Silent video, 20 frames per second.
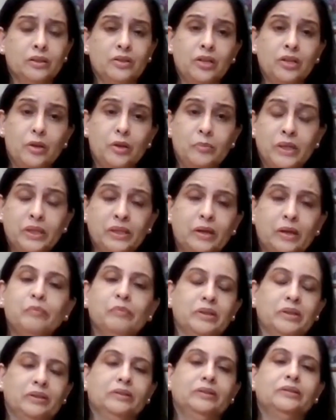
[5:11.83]
German
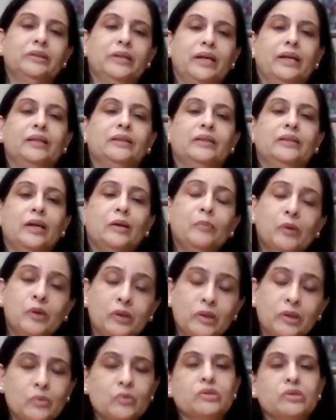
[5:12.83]
numbers and their
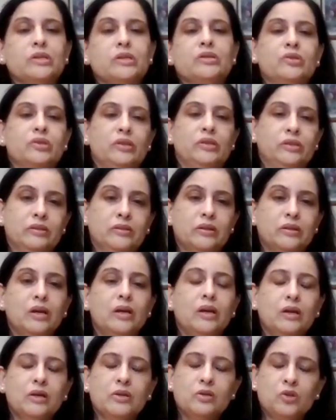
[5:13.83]
pronunciations.
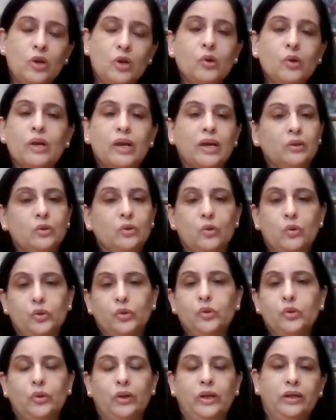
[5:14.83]
So you can
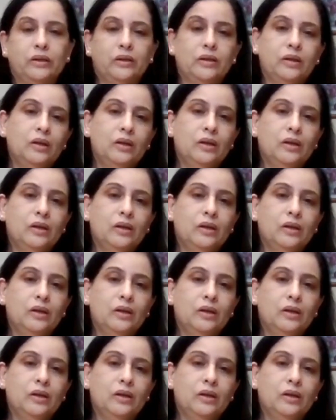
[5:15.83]
go through it.